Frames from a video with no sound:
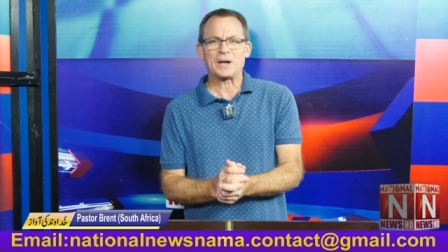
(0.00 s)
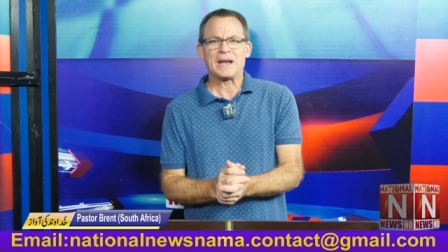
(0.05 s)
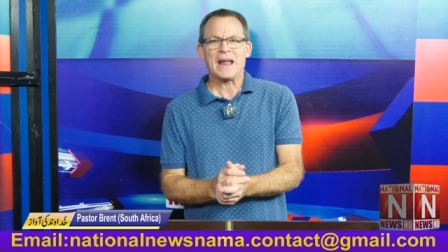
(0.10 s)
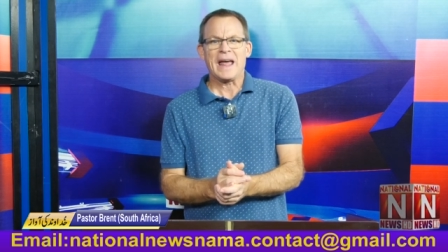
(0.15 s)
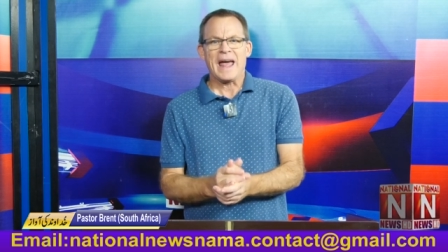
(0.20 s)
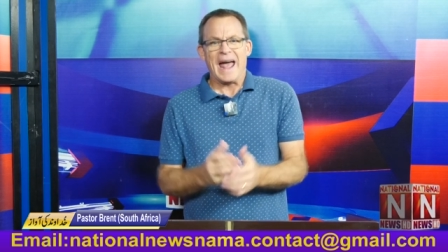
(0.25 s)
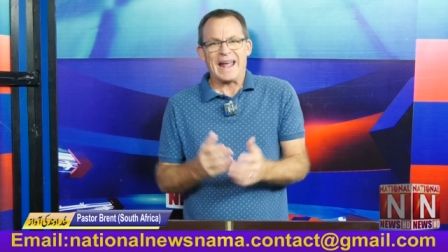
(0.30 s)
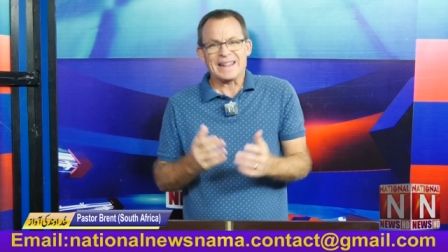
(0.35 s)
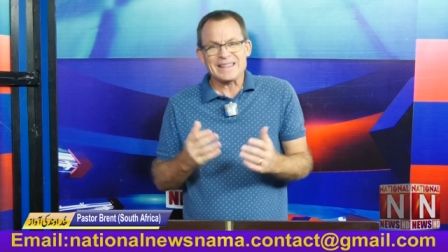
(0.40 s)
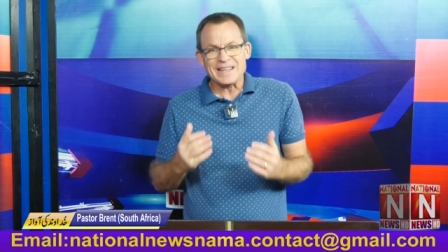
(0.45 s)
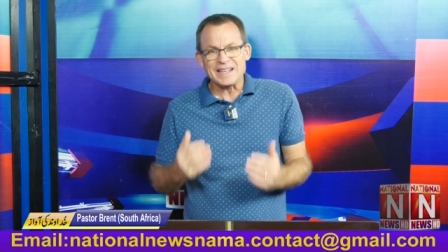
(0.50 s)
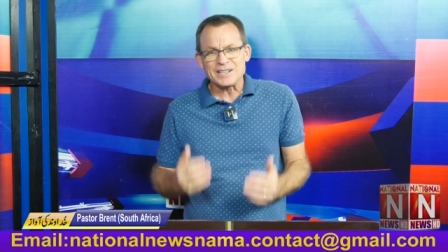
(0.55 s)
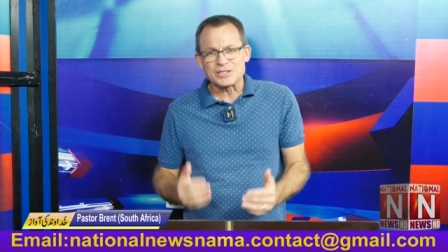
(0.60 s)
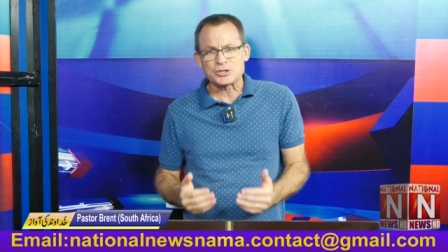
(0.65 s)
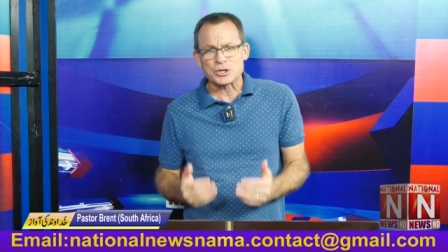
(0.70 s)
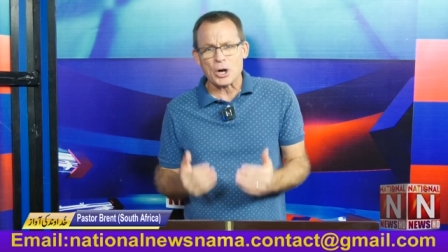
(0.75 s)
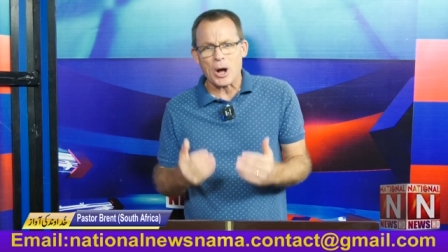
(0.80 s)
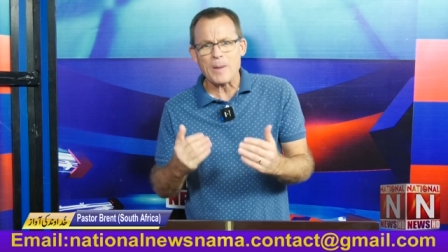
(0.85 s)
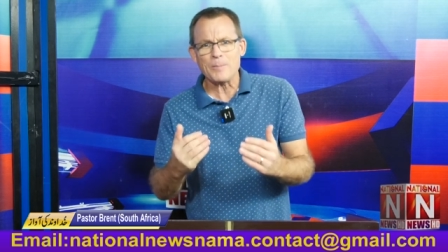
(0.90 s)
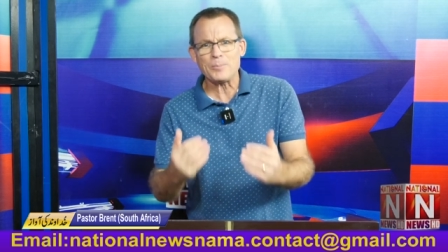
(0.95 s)
And, and the
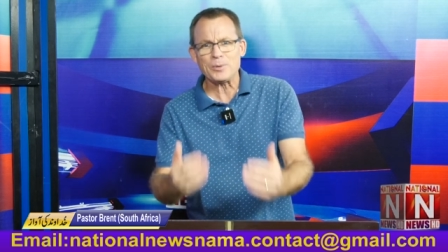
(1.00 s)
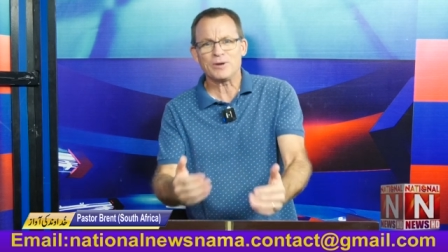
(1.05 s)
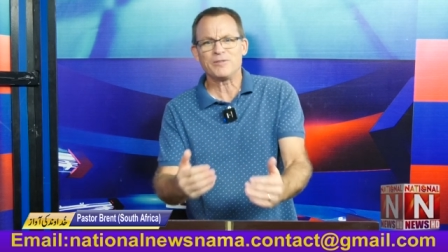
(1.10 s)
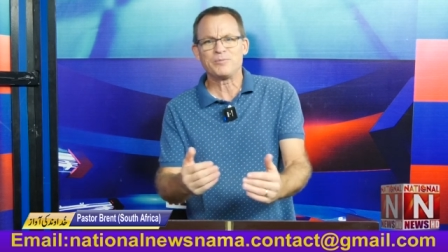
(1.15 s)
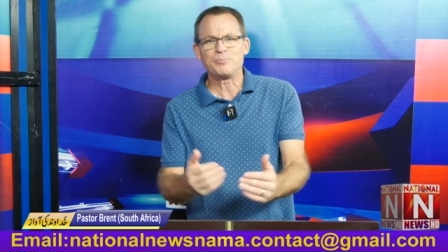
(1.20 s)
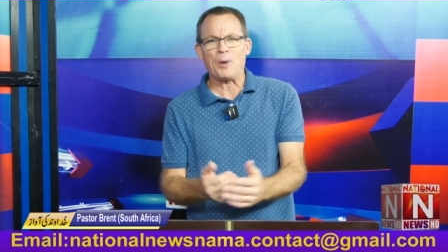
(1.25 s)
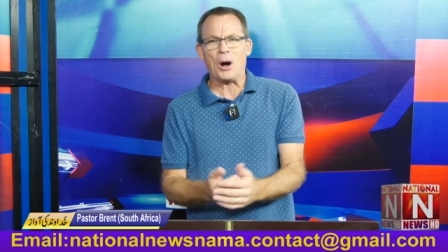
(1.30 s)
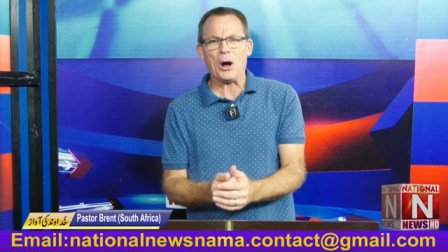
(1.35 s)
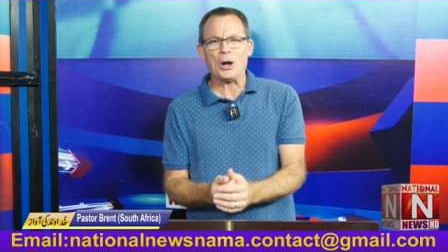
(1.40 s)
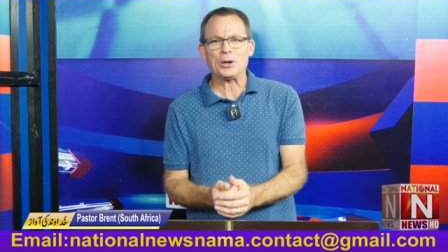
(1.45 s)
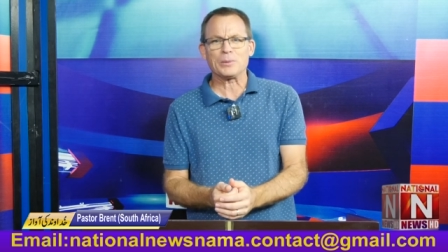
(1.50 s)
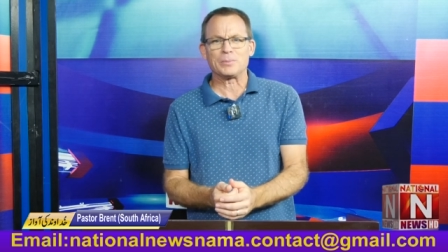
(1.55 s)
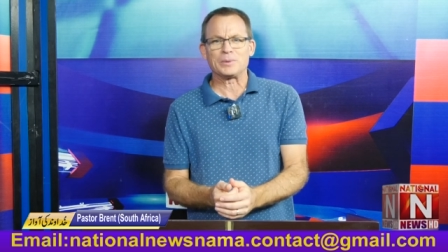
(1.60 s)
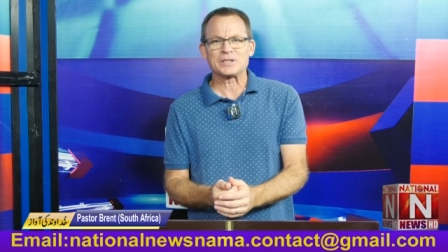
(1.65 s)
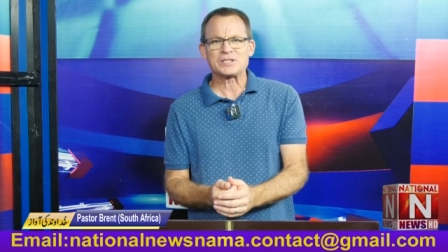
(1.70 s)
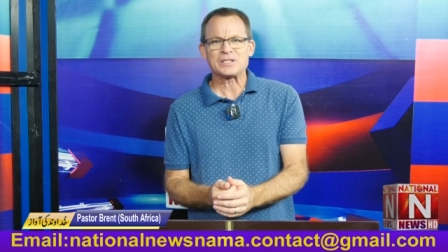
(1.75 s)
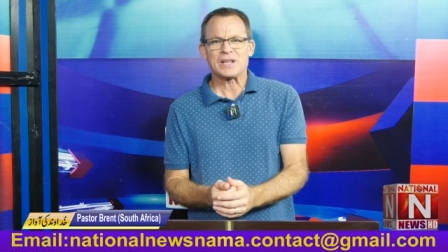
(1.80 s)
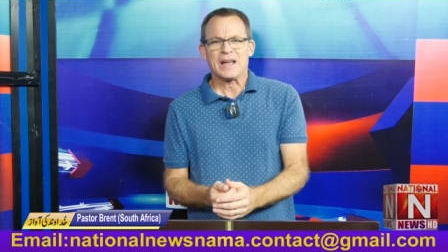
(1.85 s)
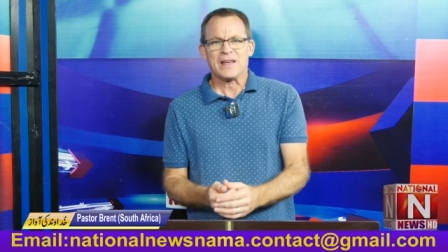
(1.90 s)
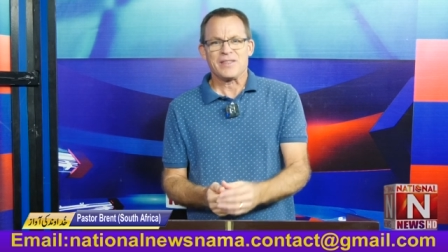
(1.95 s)
example of
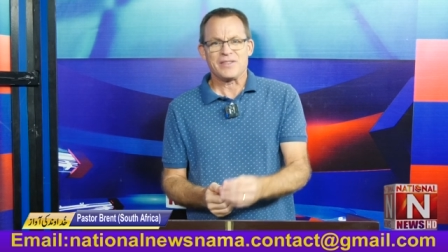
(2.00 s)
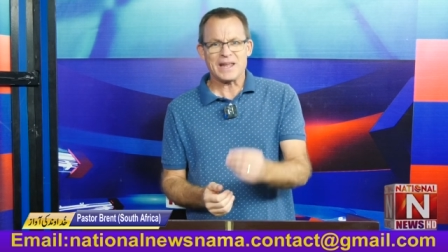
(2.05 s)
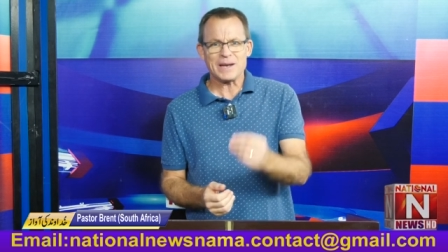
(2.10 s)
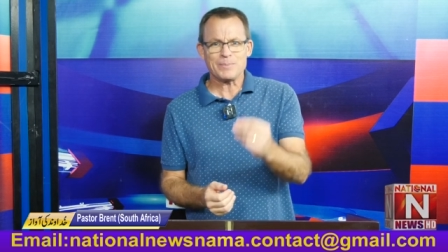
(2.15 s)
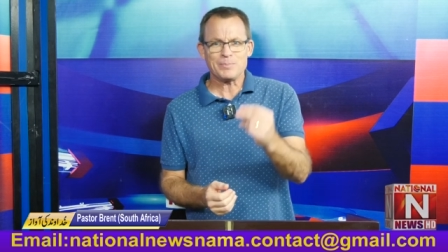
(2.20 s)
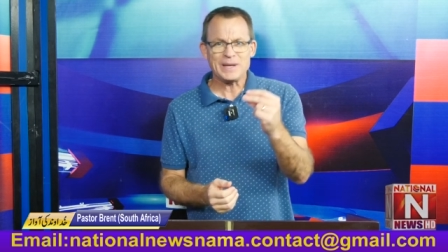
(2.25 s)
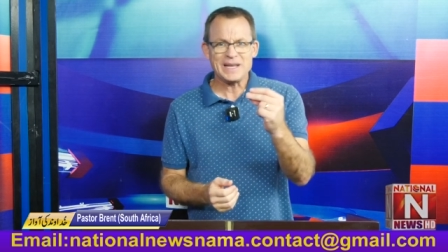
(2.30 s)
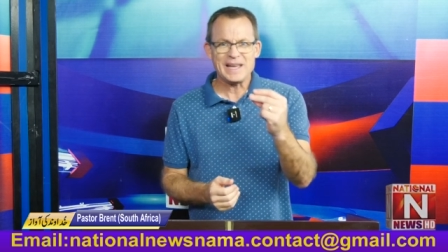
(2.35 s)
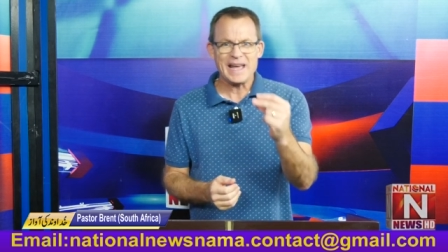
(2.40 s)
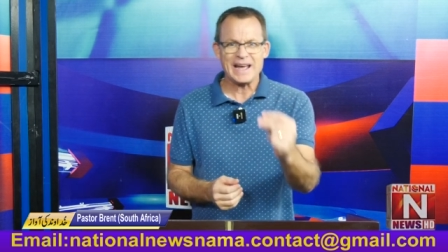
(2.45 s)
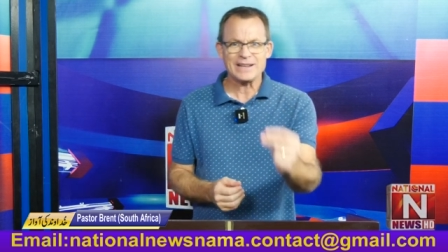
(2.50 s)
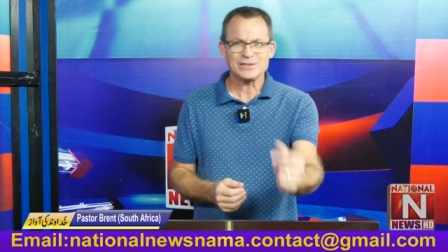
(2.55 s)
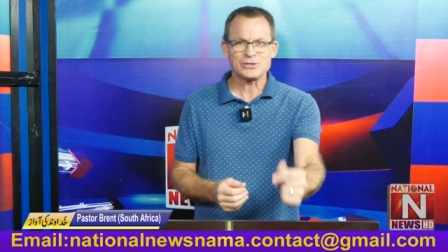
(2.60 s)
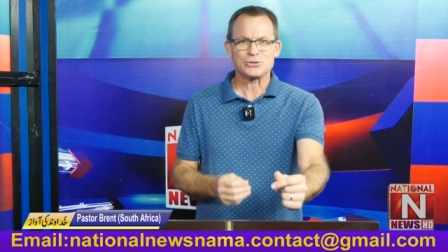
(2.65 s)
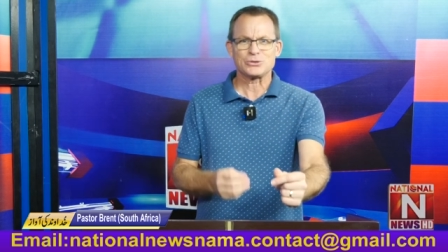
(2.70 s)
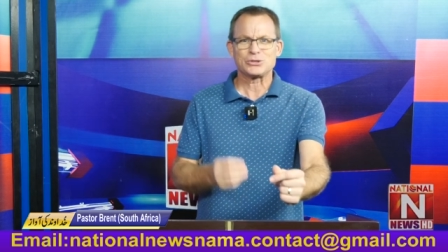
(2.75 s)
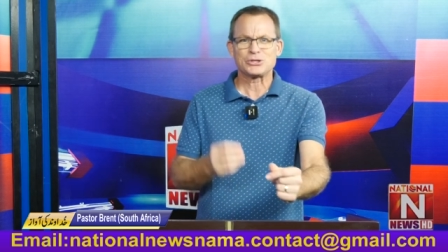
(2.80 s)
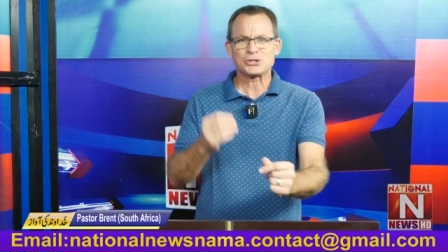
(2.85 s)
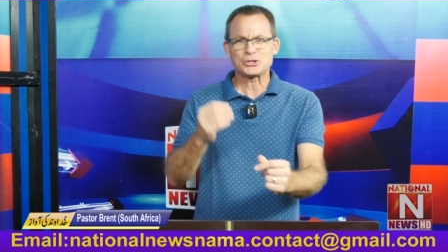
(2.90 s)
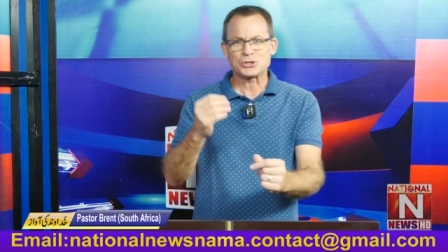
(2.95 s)
Barnabas then began
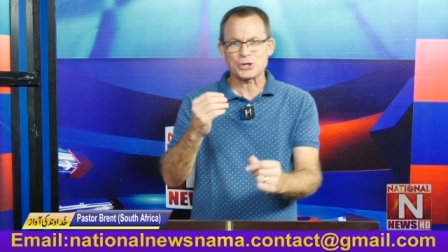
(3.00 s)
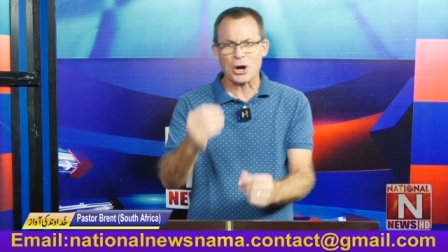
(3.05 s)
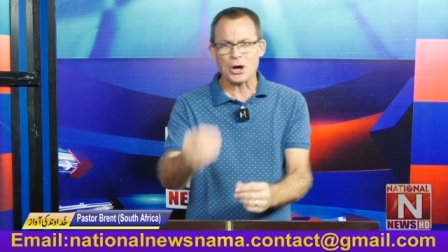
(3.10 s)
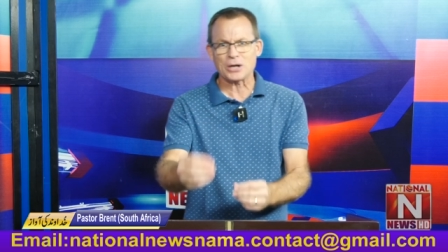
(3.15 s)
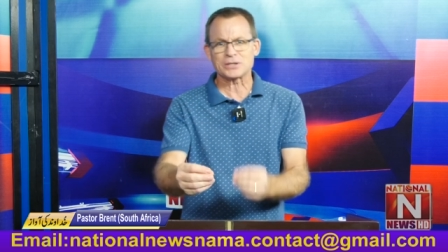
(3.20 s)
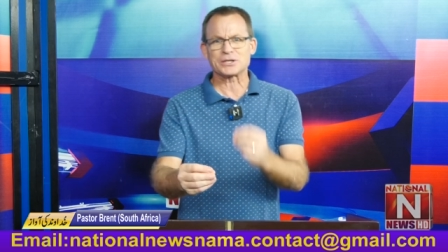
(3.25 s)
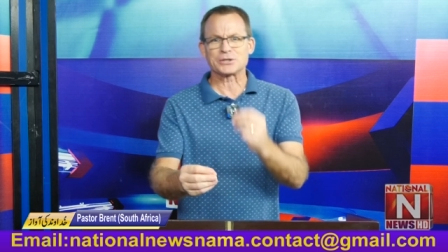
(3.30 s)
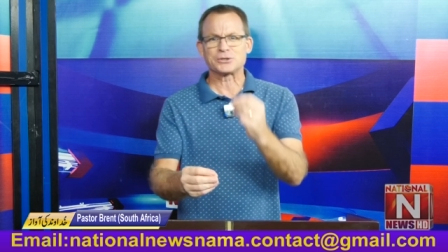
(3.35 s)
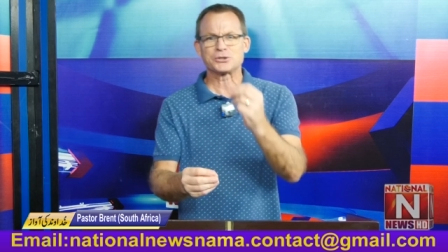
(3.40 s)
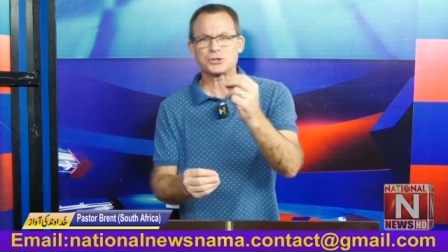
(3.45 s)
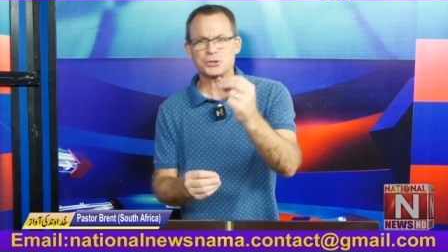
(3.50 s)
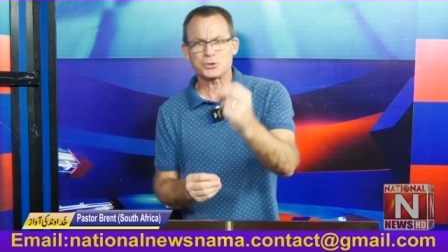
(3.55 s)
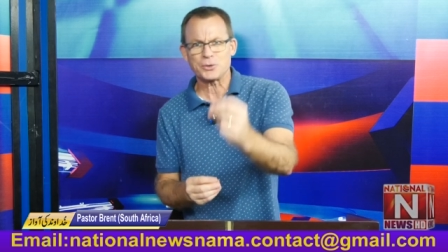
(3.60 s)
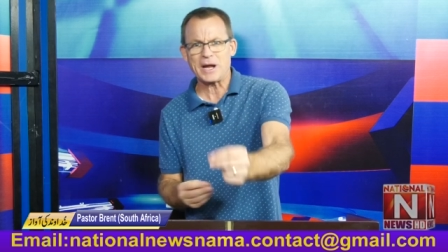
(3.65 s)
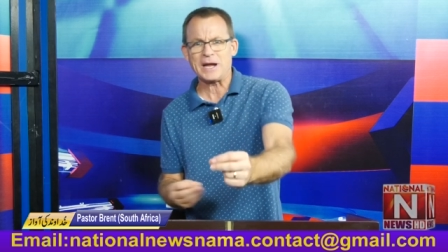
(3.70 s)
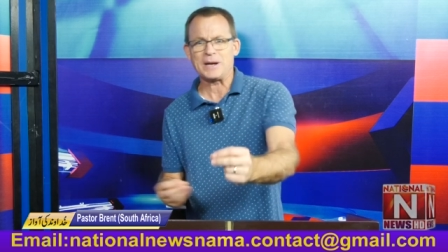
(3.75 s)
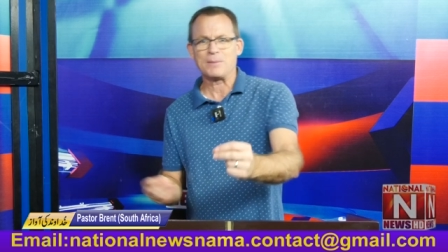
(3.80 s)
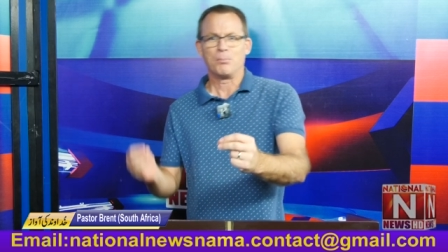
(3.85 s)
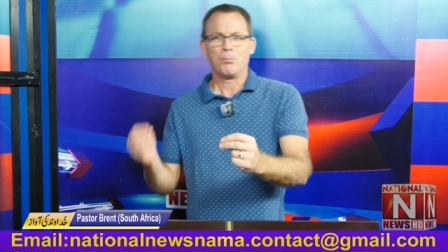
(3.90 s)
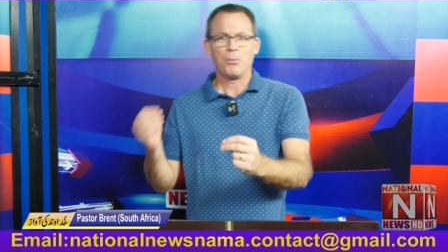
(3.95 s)
to start a trend.